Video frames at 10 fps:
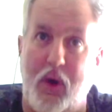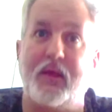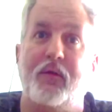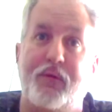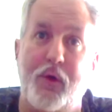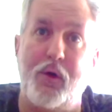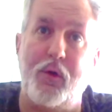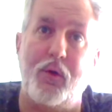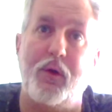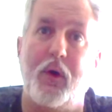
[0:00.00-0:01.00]
bring the
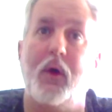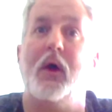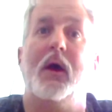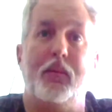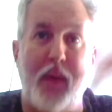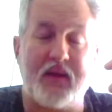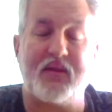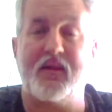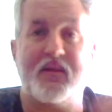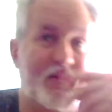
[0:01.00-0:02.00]
food
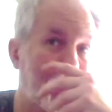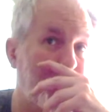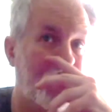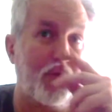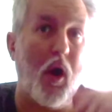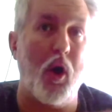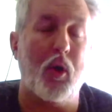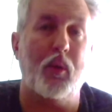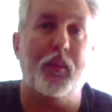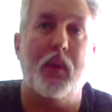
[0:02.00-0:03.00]
back to the city of
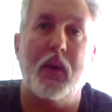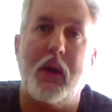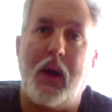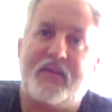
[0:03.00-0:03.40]
Rome.